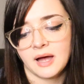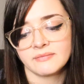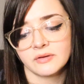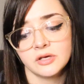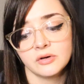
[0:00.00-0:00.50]
I
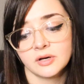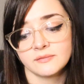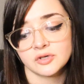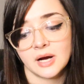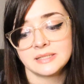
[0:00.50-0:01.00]
feel like you could
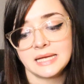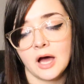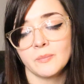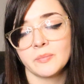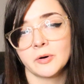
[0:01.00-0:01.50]
have tried to
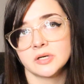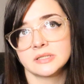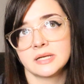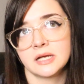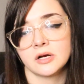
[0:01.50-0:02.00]
help a
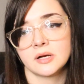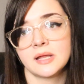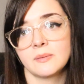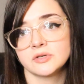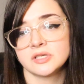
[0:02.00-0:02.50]
person here
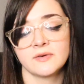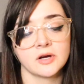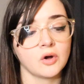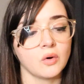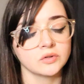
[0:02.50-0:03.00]
and they were just
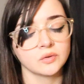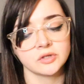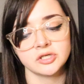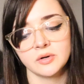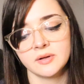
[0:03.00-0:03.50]
very cold
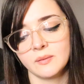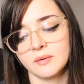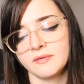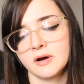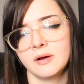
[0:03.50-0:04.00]
towards you, or they
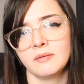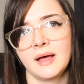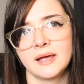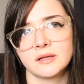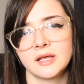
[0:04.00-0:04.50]
were very
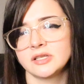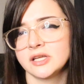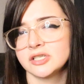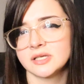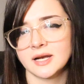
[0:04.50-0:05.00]
like,
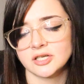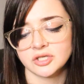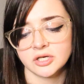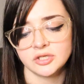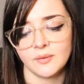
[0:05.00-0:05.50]
they just kind of
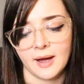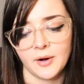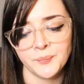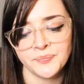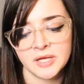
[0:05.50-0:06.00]
shut you
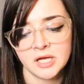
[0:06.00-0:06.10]
out.